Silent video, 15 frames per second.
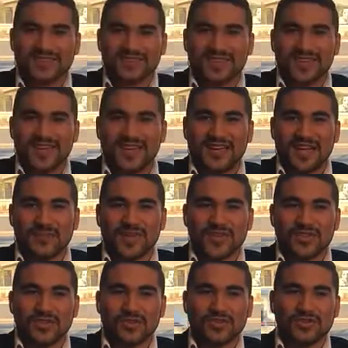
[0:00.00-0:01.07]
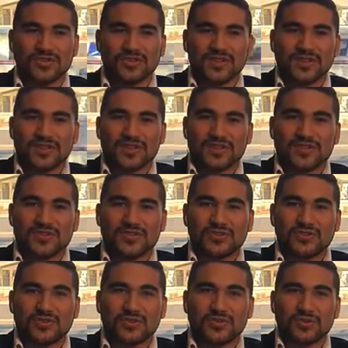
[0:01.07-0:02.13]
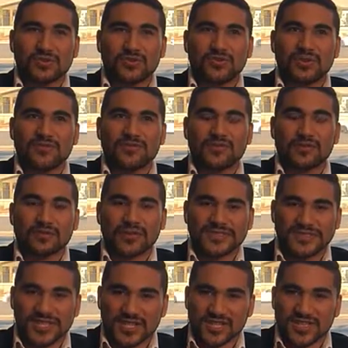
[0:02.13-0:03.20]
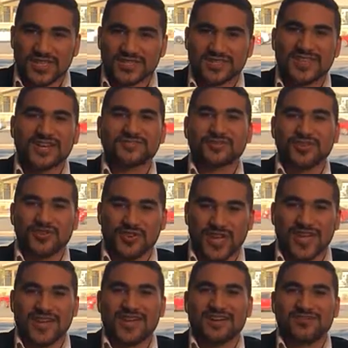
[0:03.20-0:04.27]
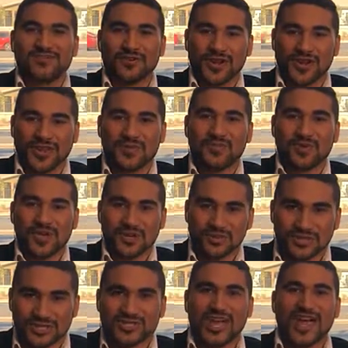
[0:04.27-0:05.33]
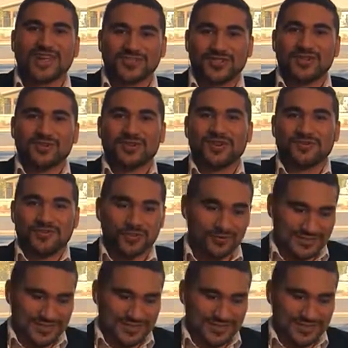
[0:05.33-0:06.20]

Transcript: I mean, you if you're resilient, that's what you get, a freaking huge statue of you